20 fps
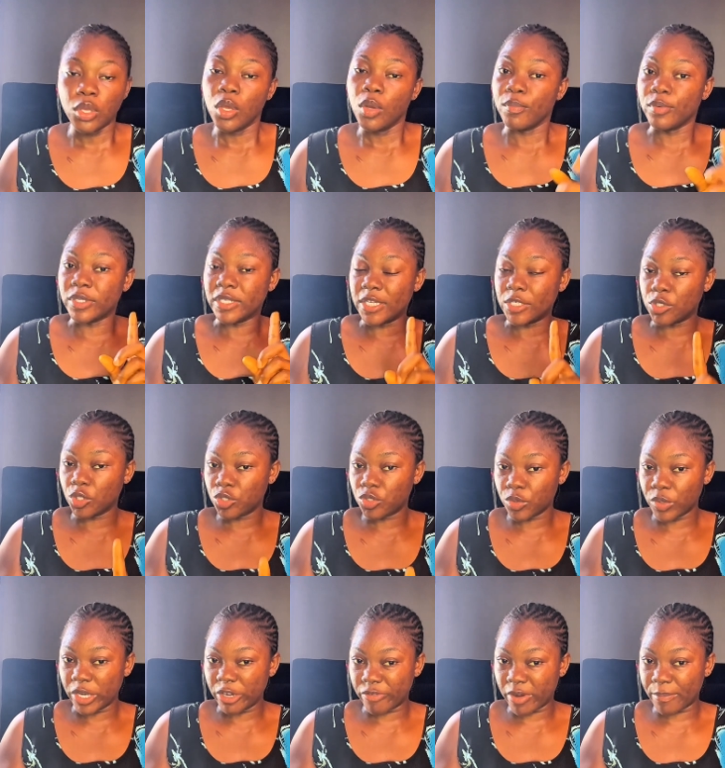But there is also
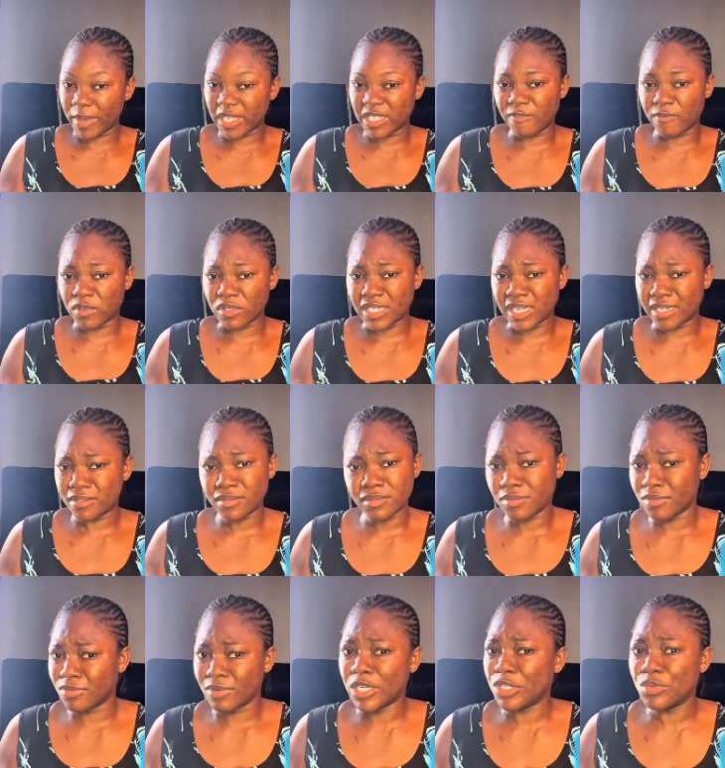a remedy for that.
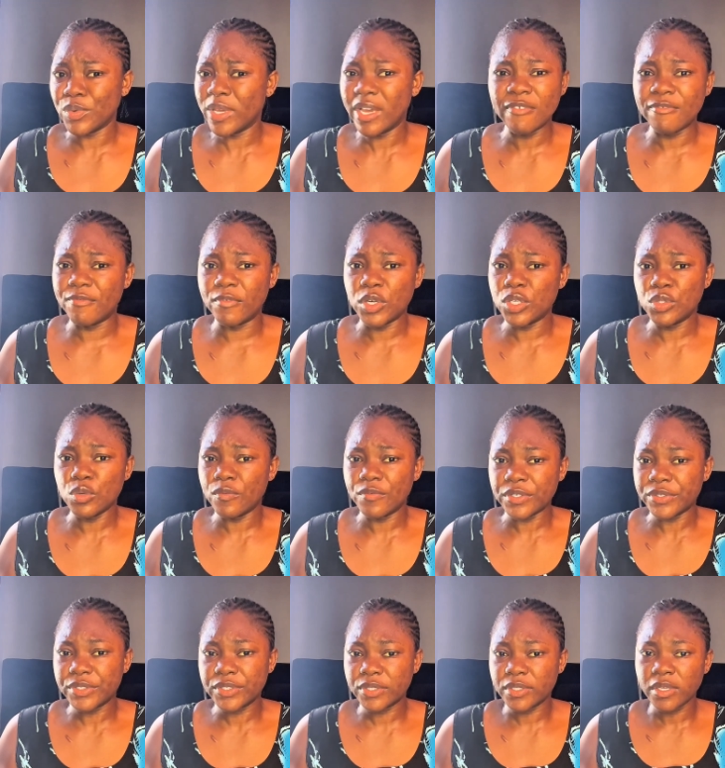Why do we have
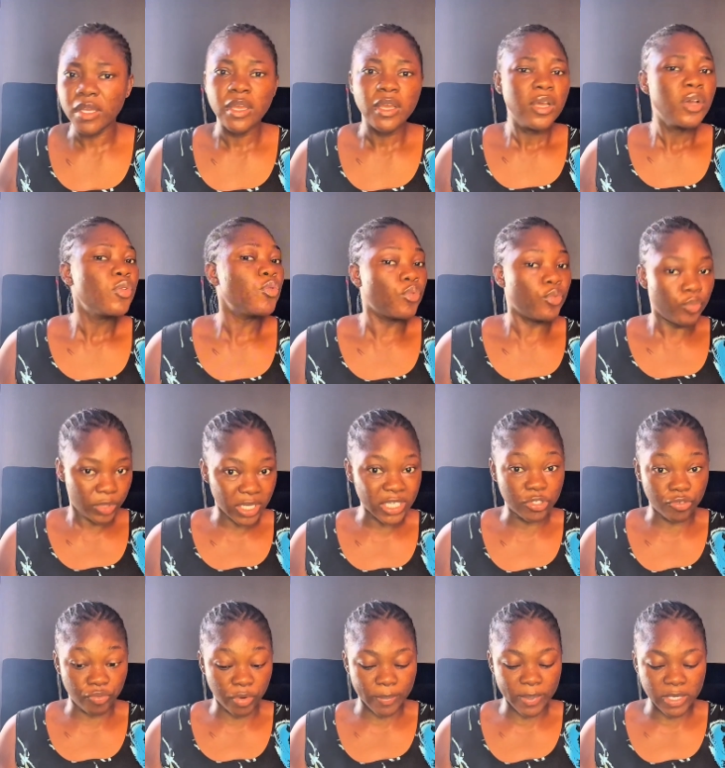voiceovers? There's
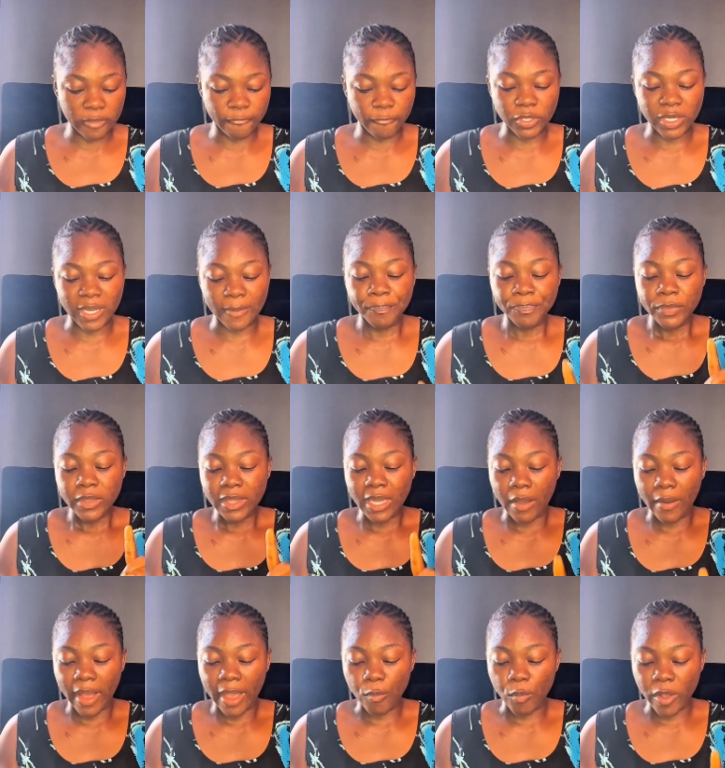a remedy for that. Now
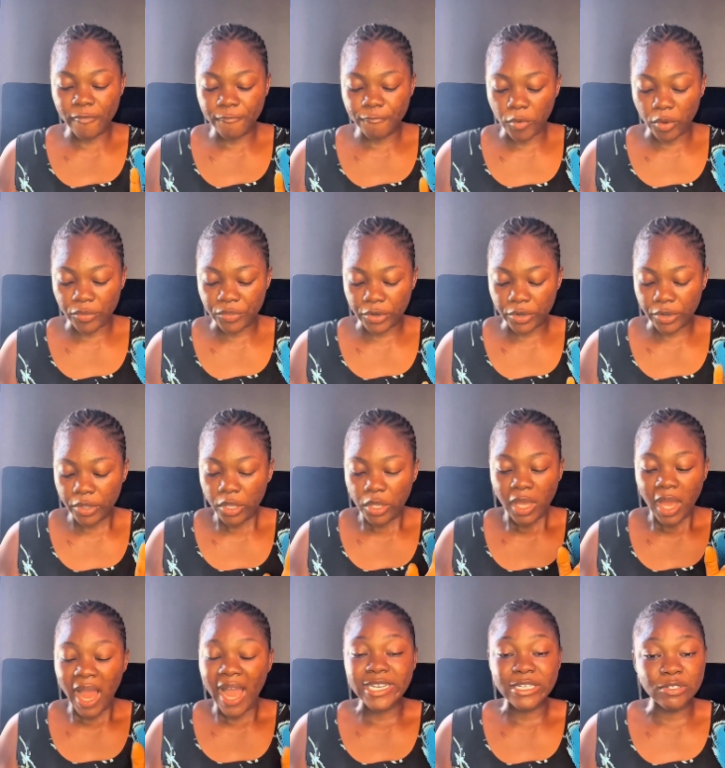I went further.
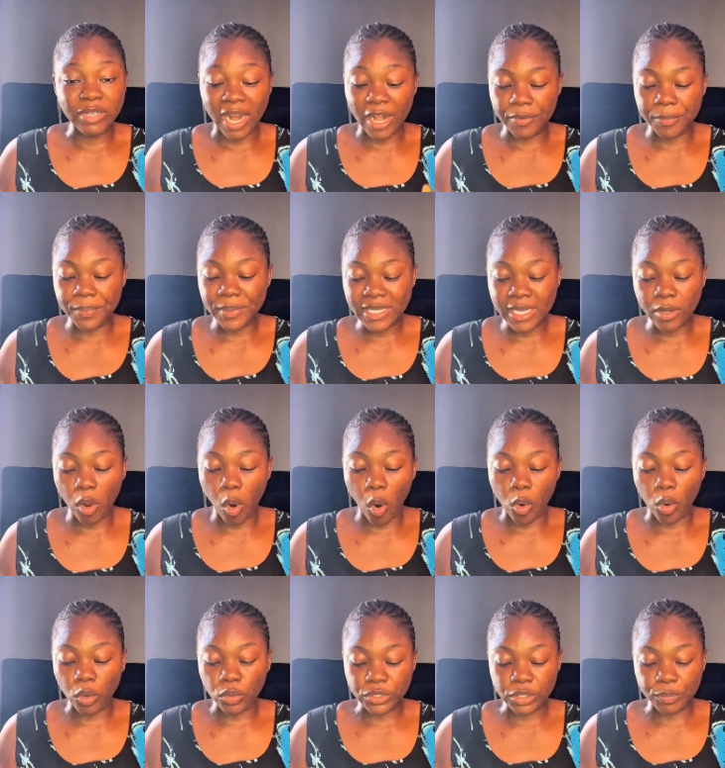I repeated
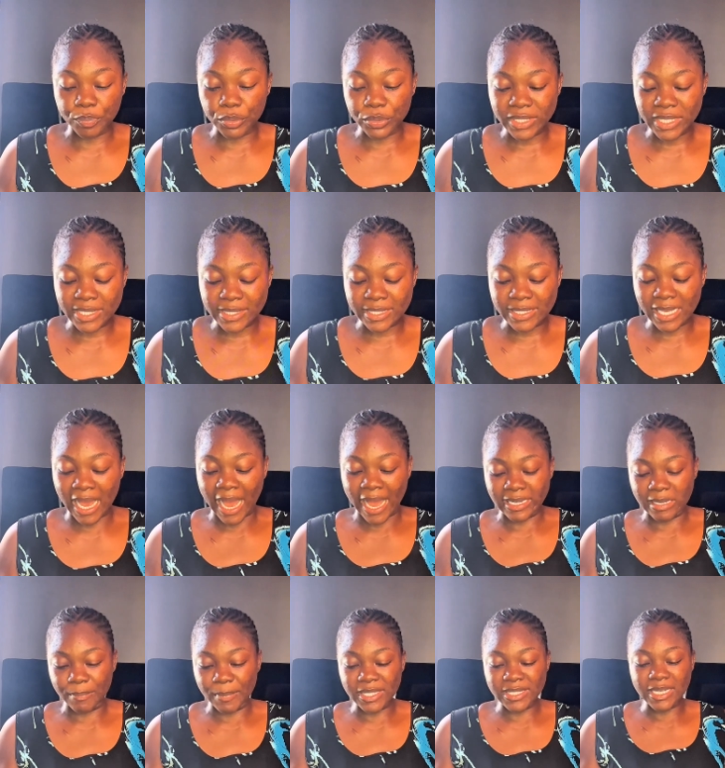all the processes I
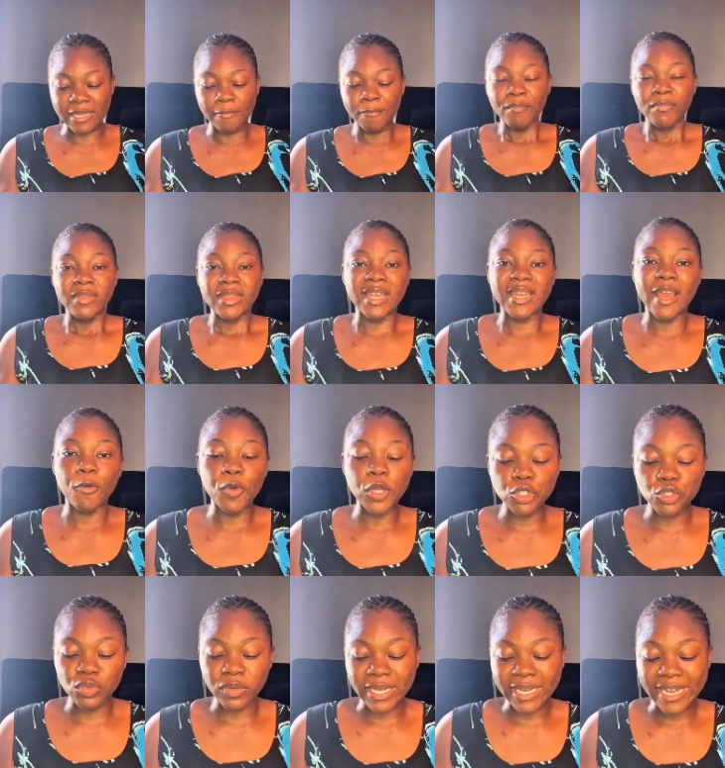animated. Then I went
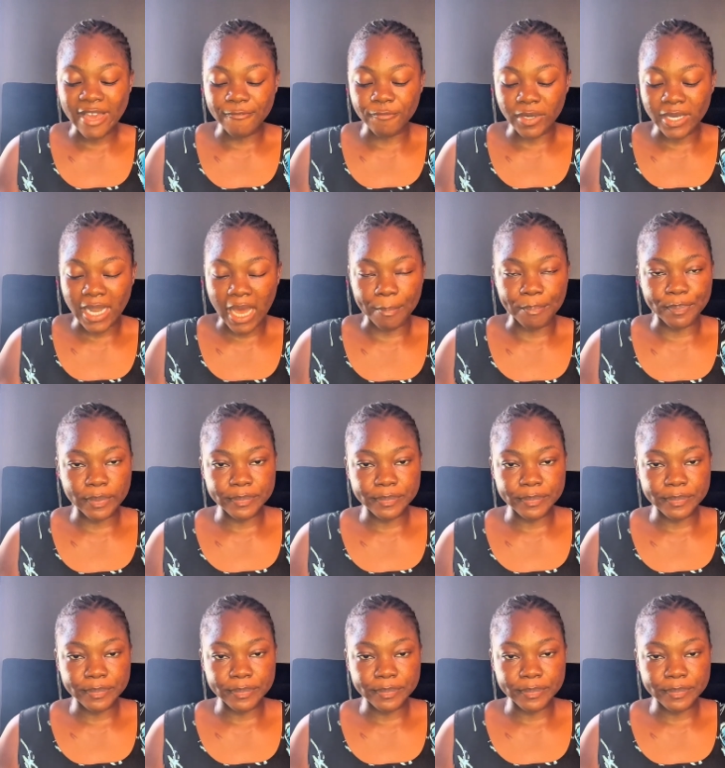to 11 Lab.